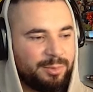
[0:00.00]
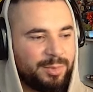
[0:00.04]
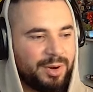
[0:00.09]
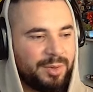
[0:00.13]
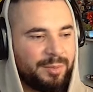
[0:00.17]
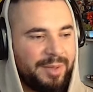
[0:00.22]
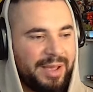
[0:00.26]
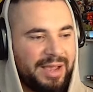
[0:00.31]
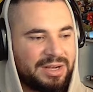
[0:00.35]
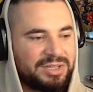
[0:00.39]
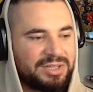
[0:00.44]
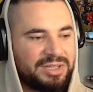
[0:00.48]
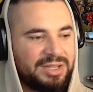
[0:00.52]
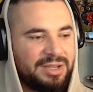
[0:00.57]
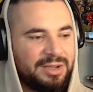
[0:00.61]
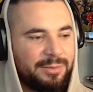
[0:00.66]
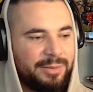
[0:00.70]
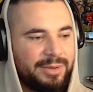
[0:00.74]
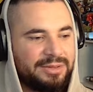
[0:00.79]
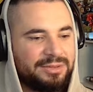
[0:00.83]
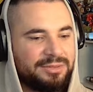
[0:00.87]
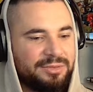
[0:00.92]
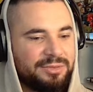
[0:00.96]
but I'm actually
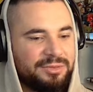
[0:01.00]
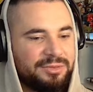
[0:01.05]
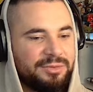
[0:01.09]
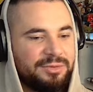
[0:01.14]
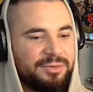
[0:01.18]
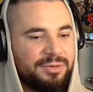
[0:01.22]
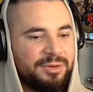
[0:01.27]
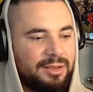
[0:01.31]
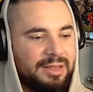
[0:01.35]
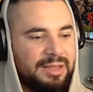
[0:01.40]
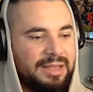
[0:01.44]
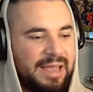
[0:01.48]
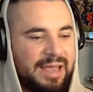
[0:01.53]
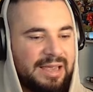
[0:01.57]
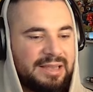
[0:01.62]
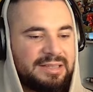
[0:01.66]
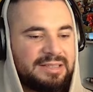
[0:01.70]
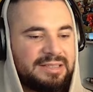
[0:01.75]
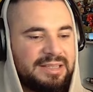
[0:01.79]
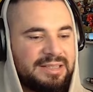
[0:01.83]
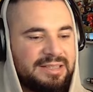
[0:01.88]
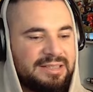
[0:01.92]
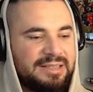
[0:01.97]
going to
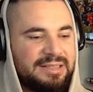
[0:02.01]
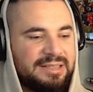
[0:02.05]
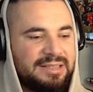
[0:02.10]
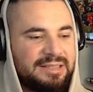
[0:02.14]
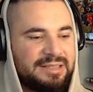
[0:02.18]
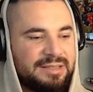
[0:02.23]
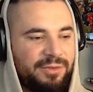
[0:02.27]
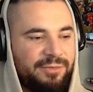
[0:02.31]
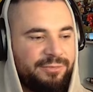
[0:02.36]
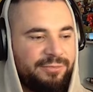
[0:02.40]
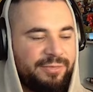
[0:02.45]
guess this is